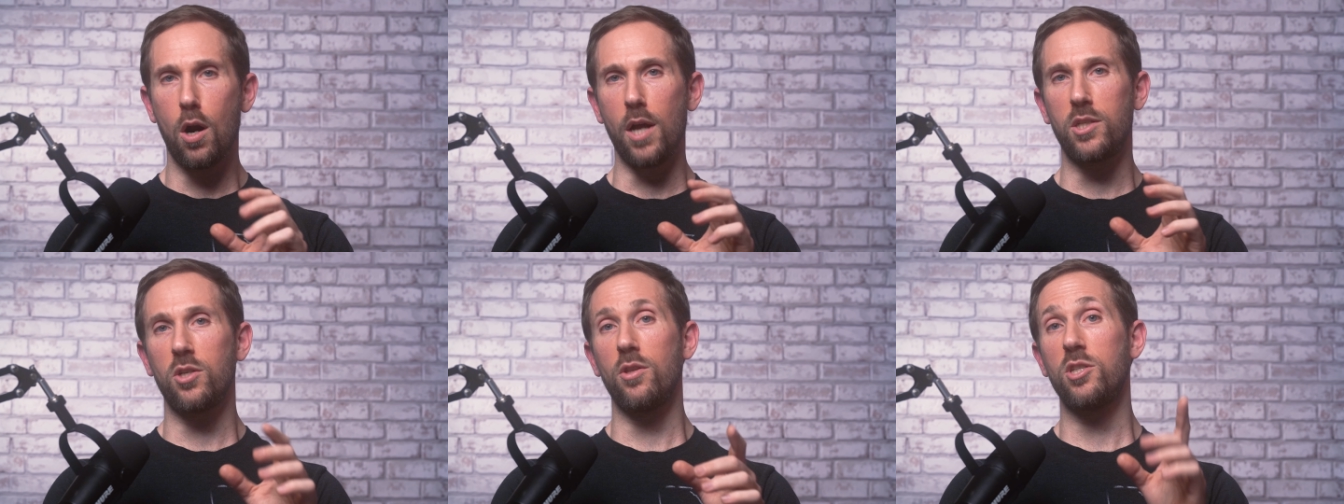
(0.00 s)
All
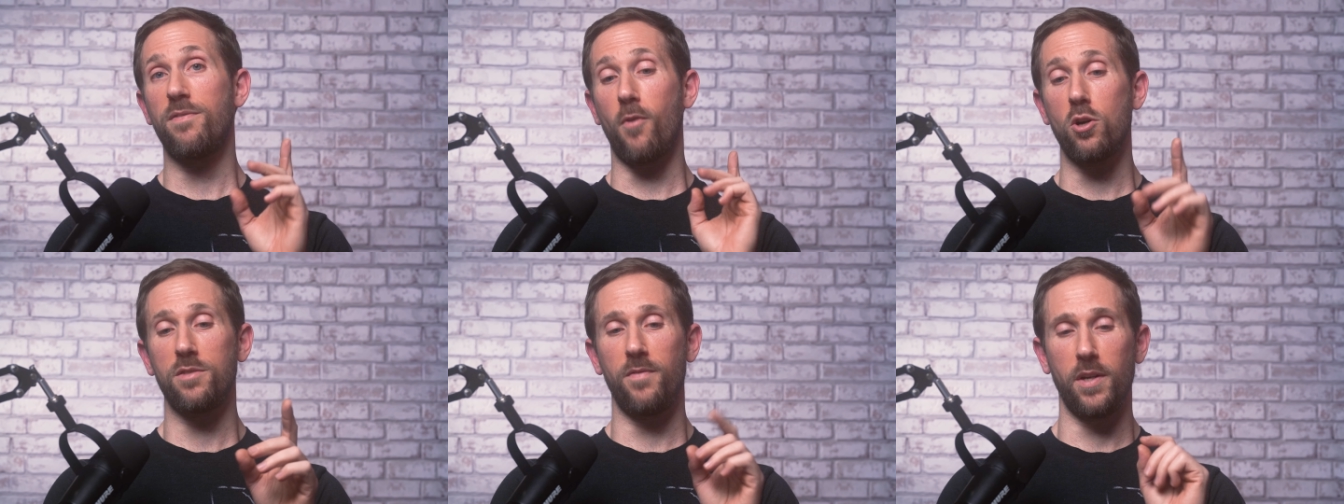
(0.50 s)
right, so this
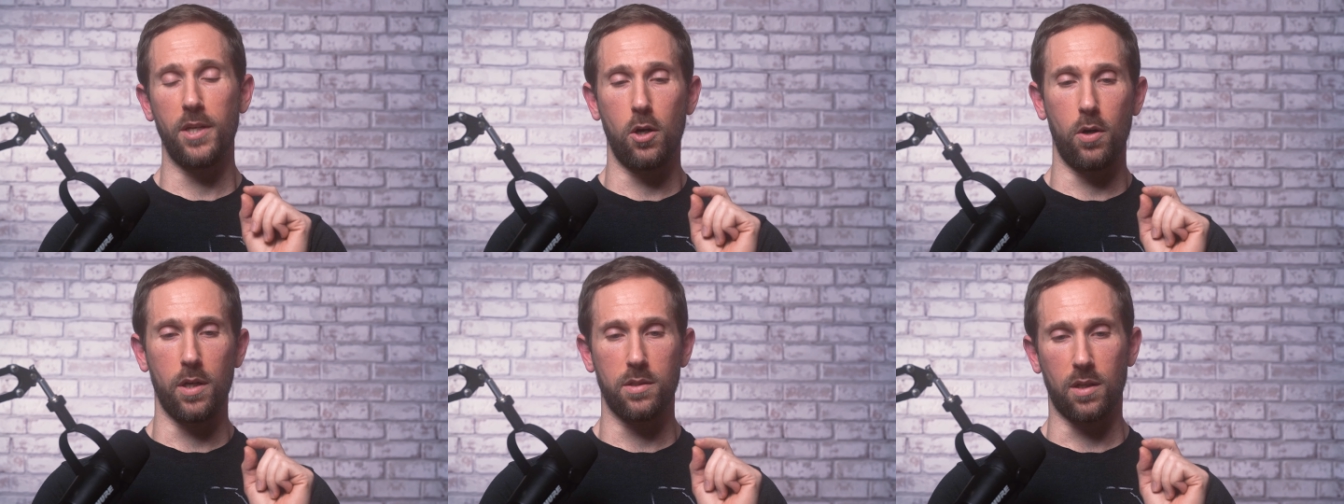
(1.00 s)
first
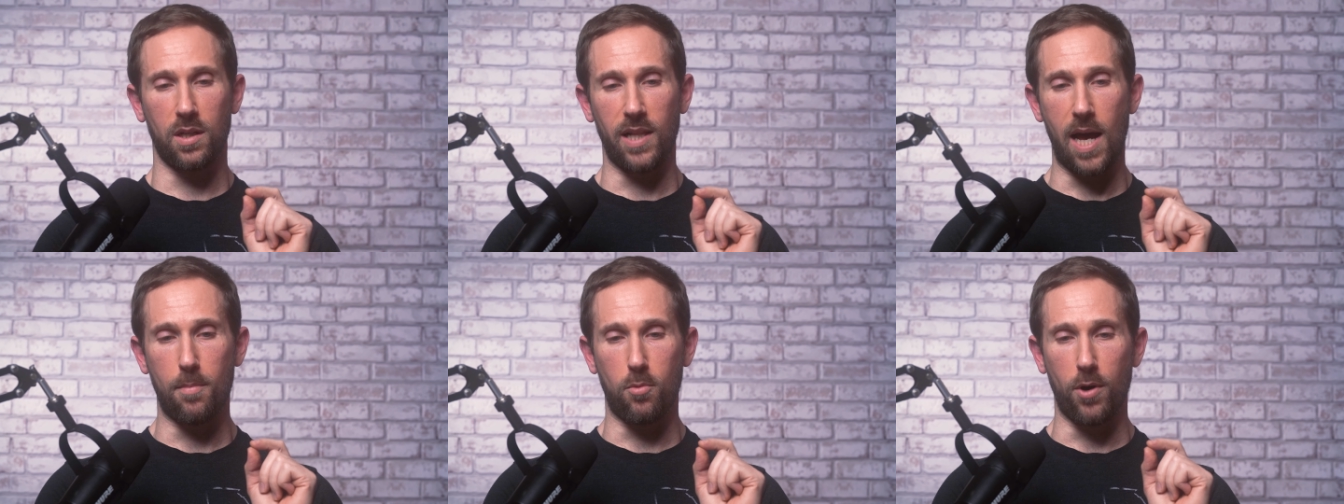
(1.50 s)
video is a
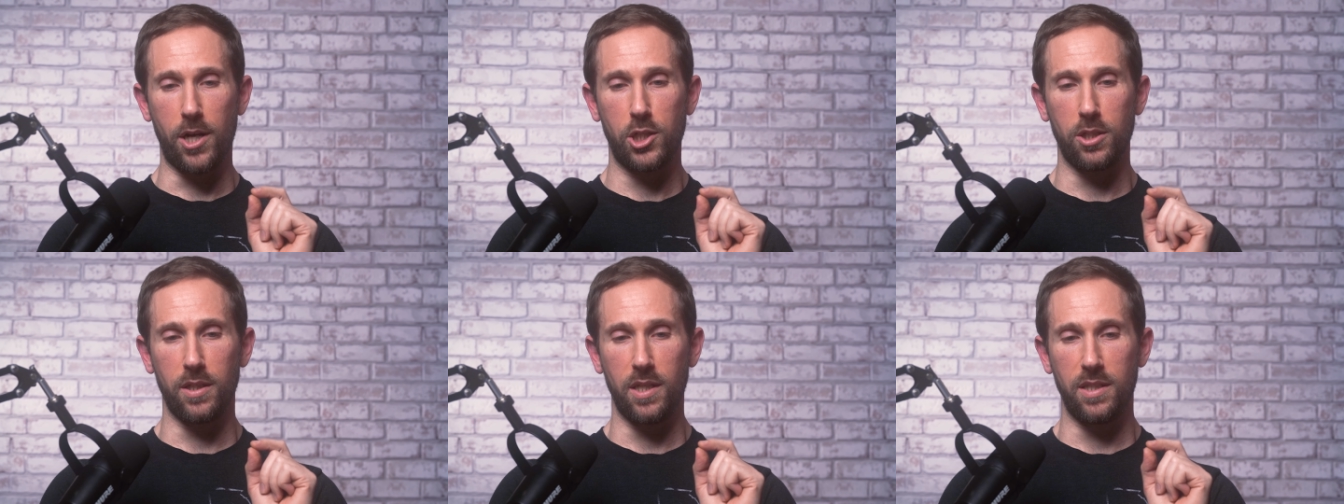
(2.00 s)

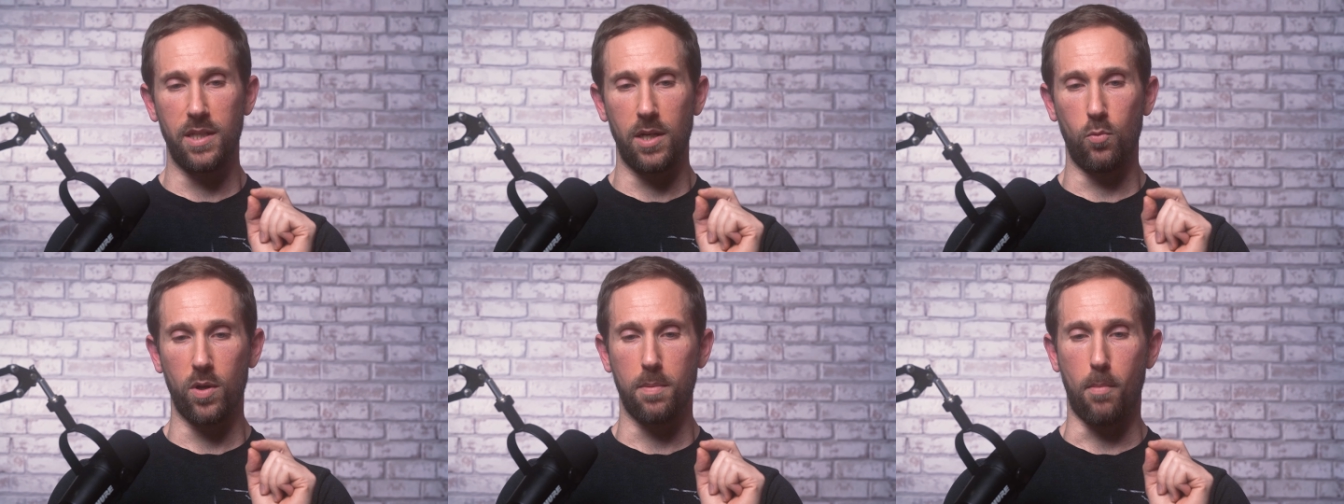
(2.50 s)
collaboration he
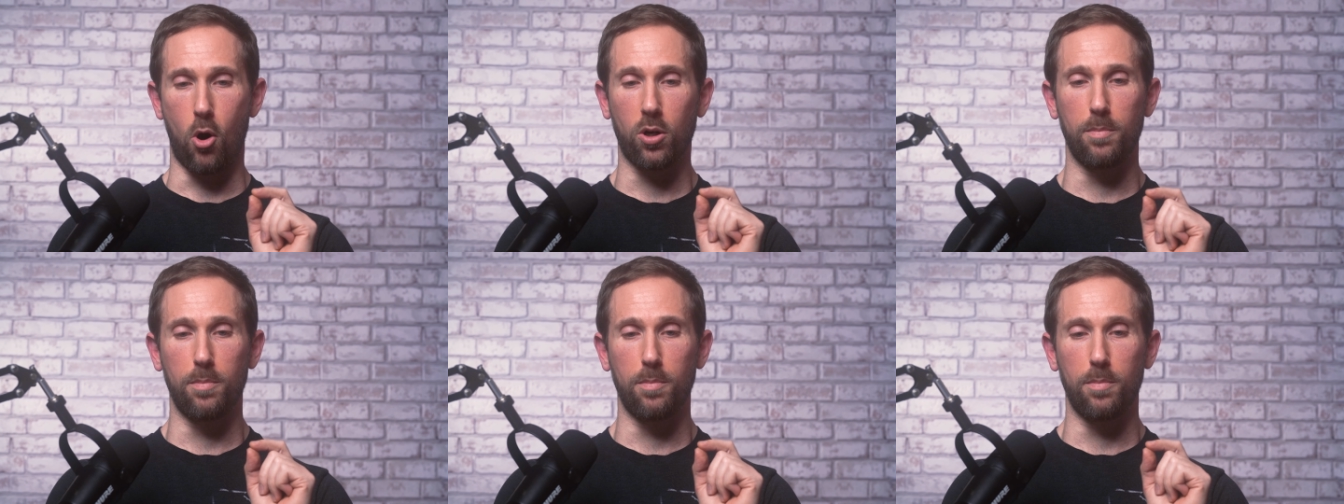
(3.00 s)
did with Mark